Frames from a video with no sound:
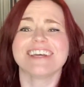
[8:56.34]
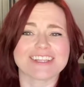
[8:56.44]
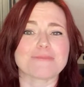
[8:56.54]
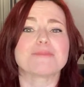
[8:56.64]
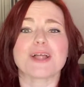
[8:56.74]

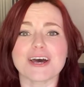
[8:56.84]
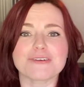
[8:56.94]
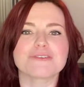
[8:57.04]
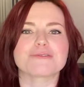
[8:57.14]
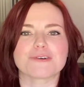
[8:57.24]
the plot
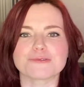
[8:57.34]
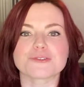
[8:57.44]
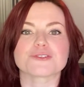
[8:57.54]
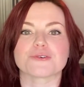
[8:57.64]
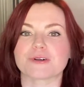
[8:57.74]
of your own
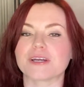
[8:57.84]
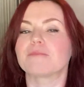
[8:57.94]
story,